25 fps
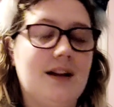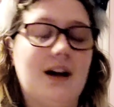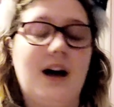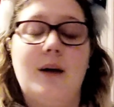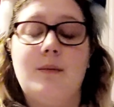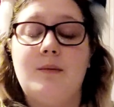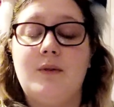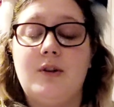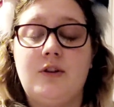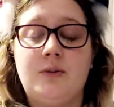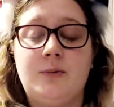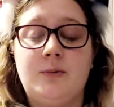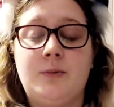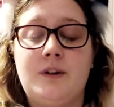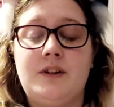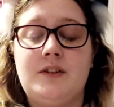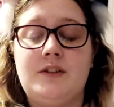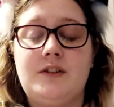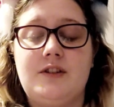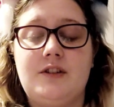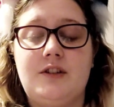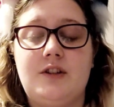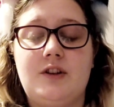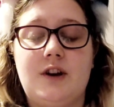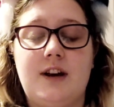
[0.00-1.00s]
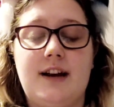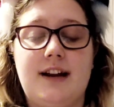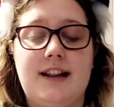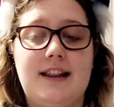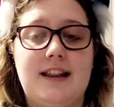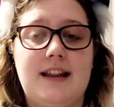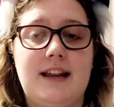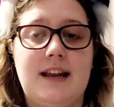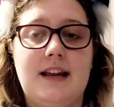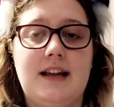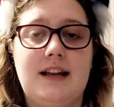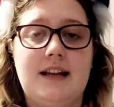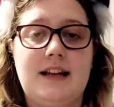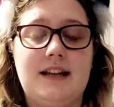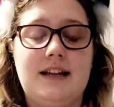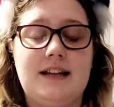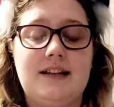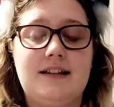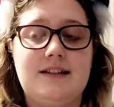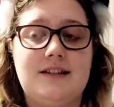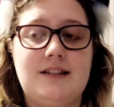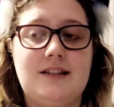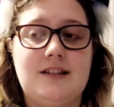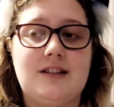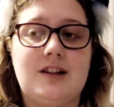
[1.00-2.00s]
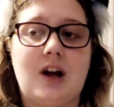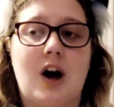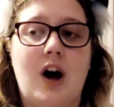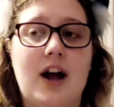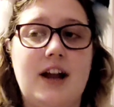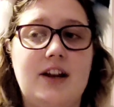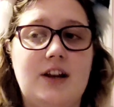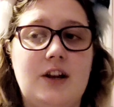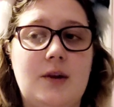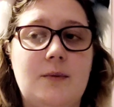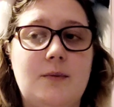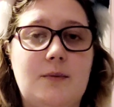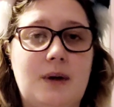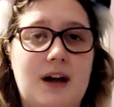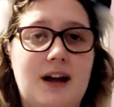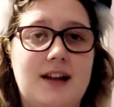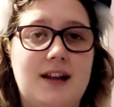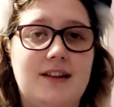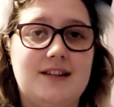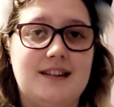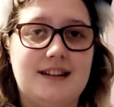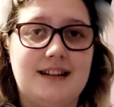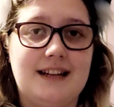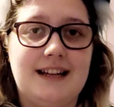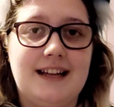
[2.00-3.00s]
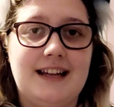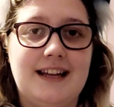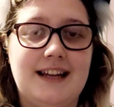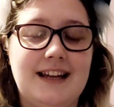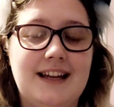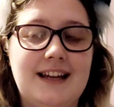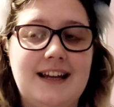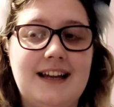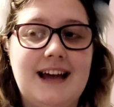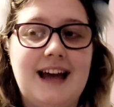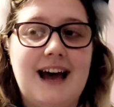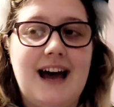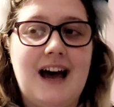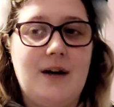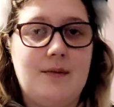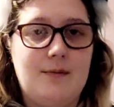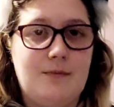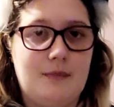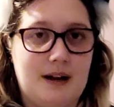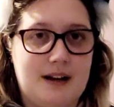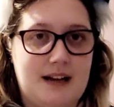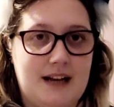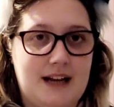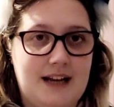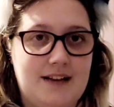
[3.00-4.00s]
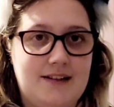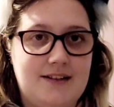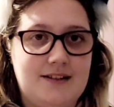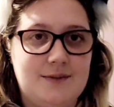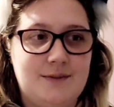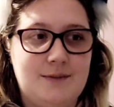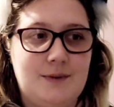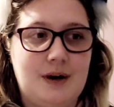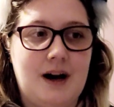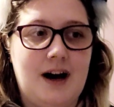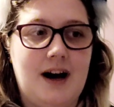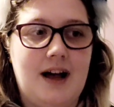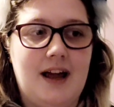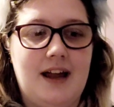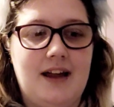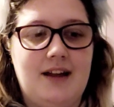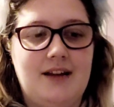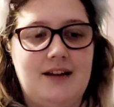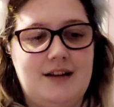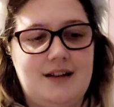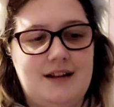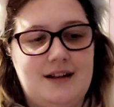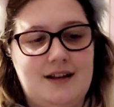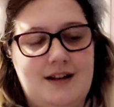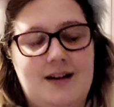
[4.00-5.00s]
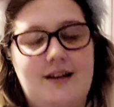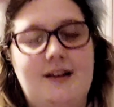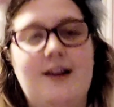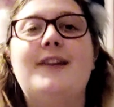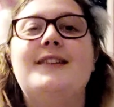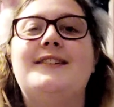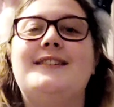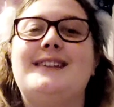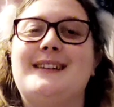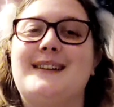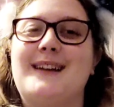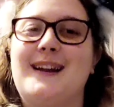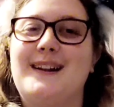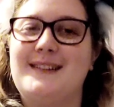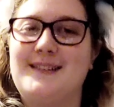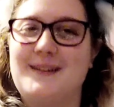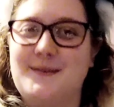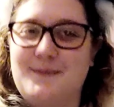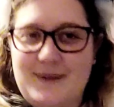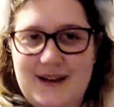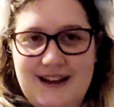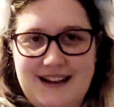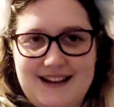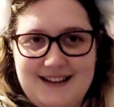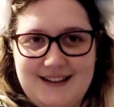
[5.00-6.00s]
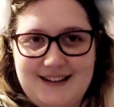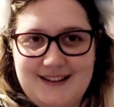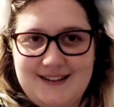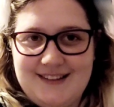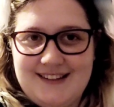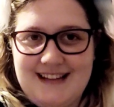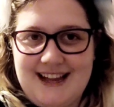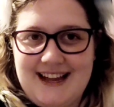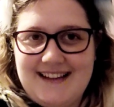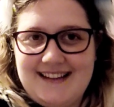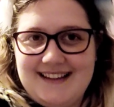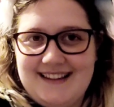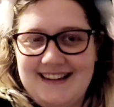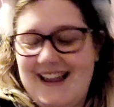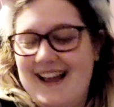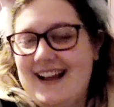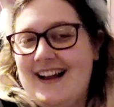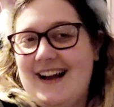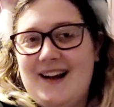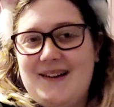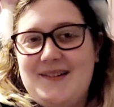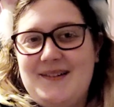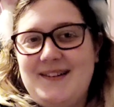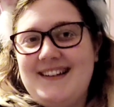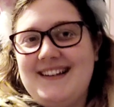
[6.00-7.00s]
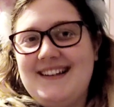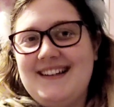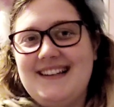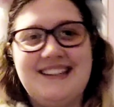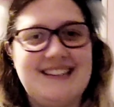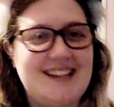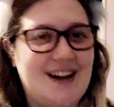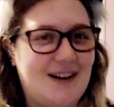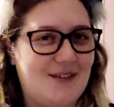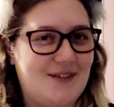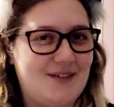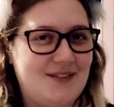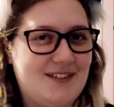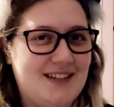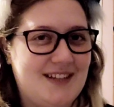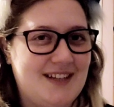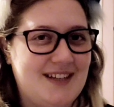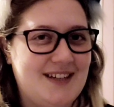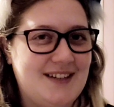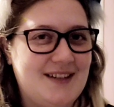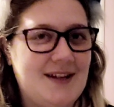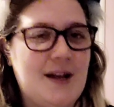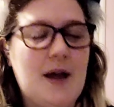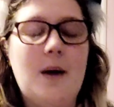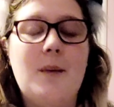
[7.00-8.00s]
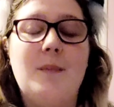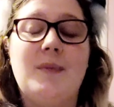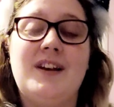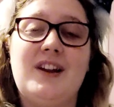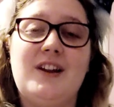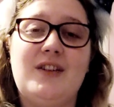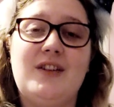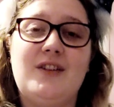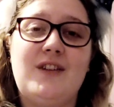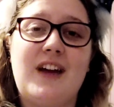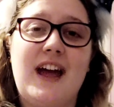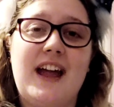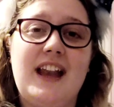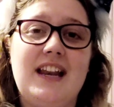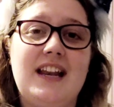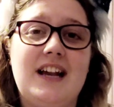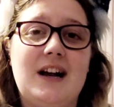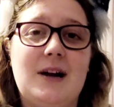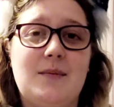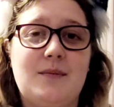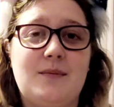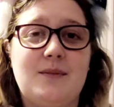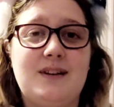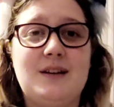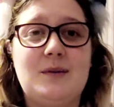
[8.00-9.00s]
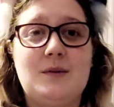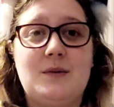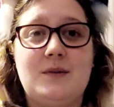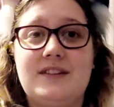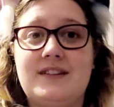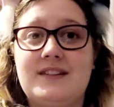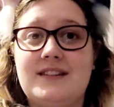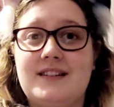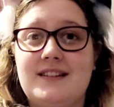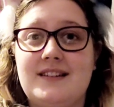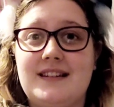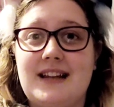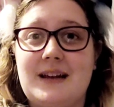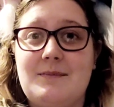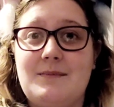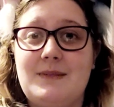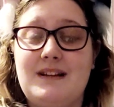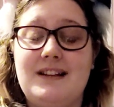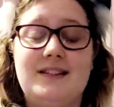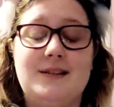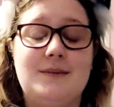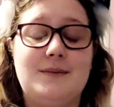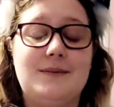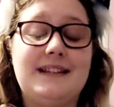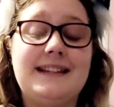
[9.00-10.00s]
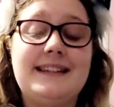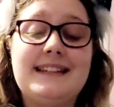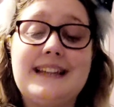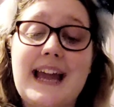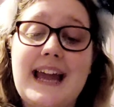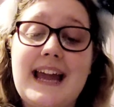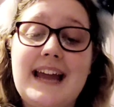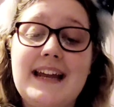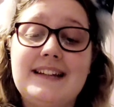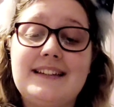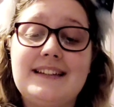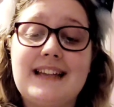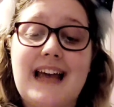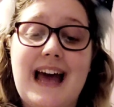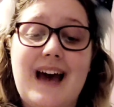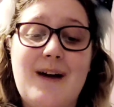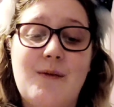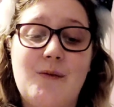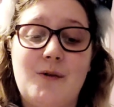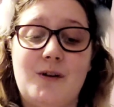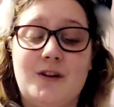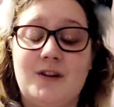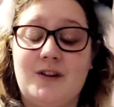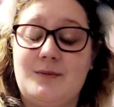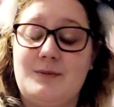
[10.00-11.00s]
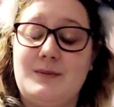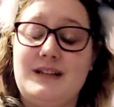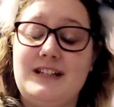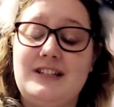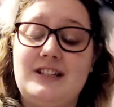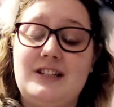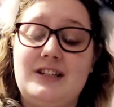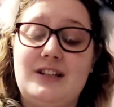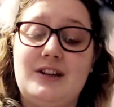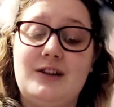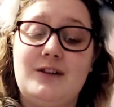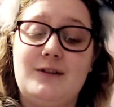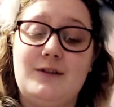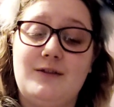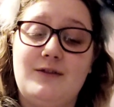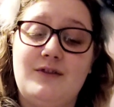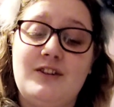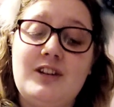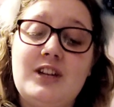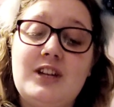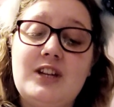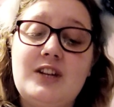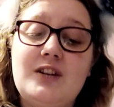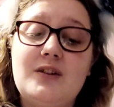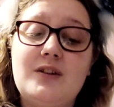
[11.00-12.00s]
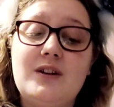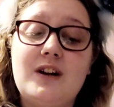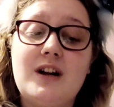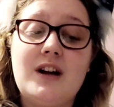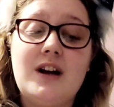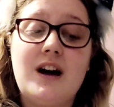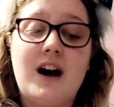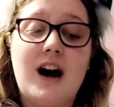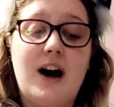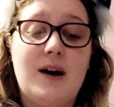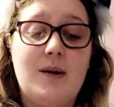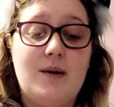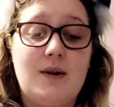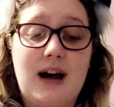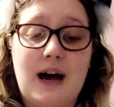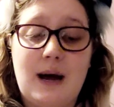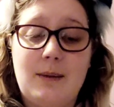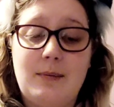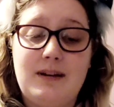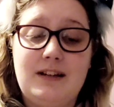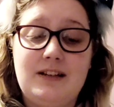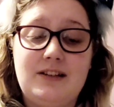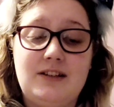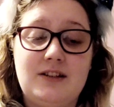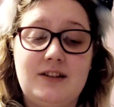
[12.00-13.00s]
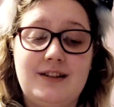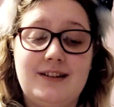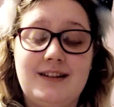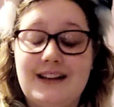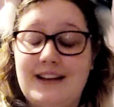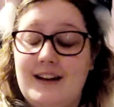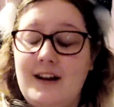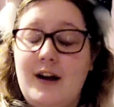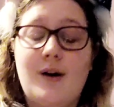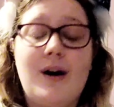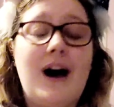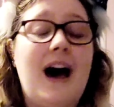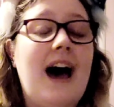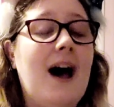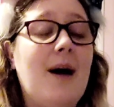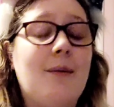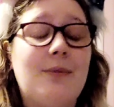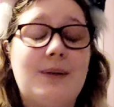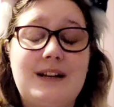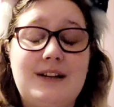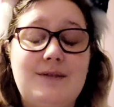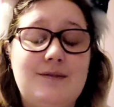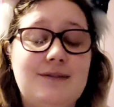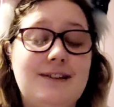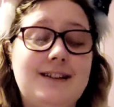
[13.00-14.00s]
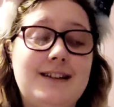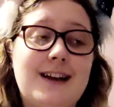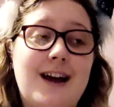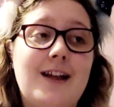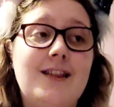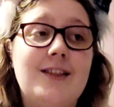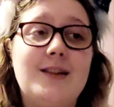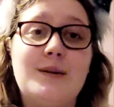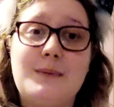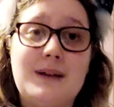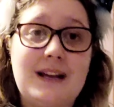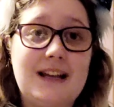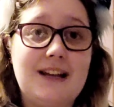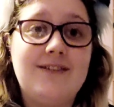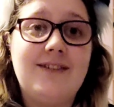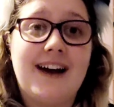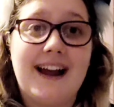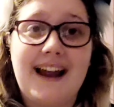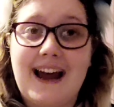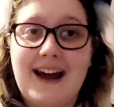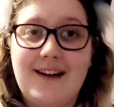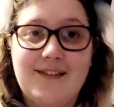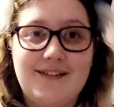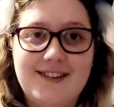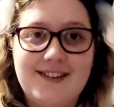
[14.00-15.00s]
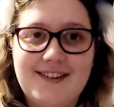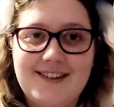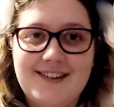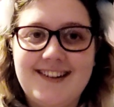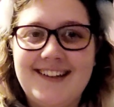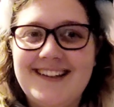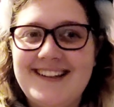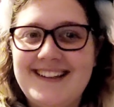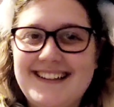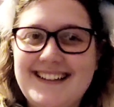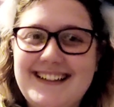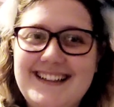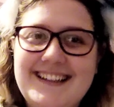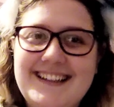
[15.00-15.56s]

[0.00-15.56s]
I'm not sponsored or anything, it's just I don't personally have money to buy loads and loads of pairs of skates like I would love to. But if any company wants to send me some skates and wants me to do a review, I will happily do it, and I'll happily return them if I have to.